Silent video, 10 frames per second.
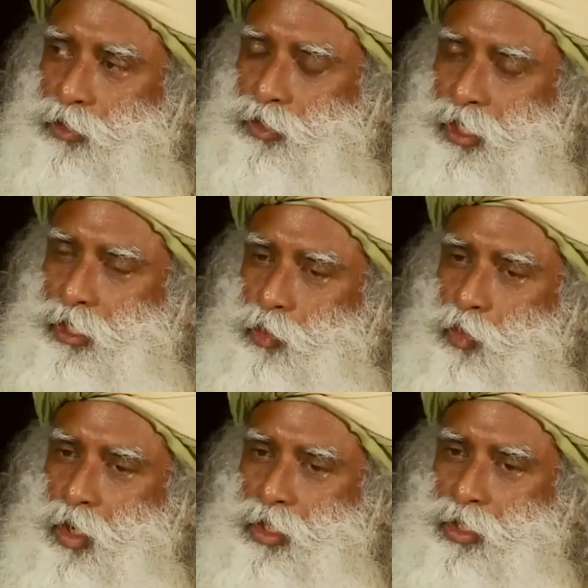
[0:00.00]
to set
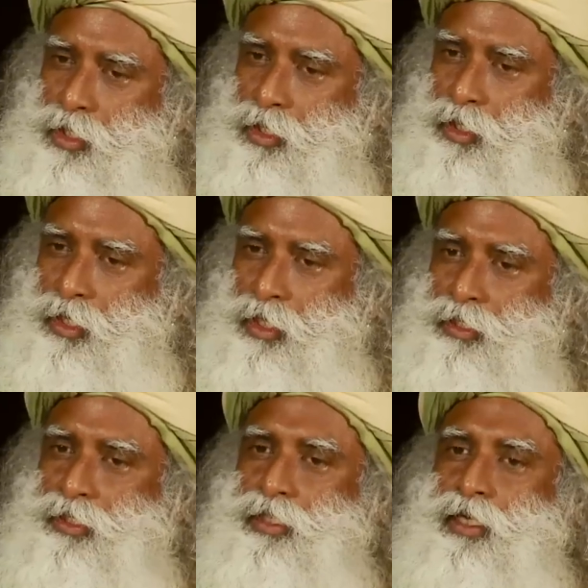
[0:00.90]
one thing
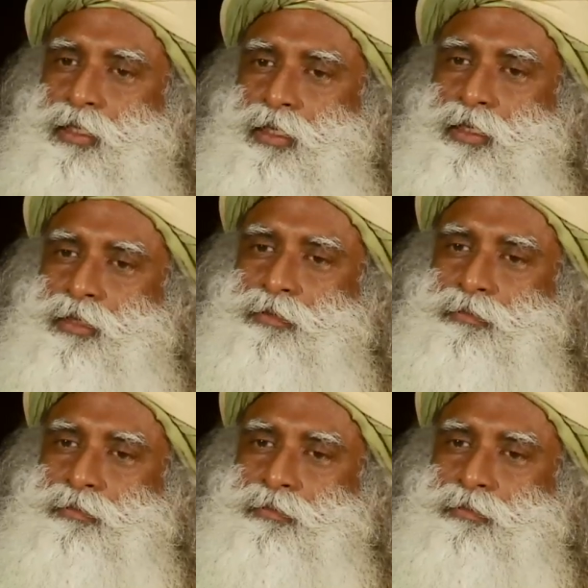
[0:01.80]
against the other.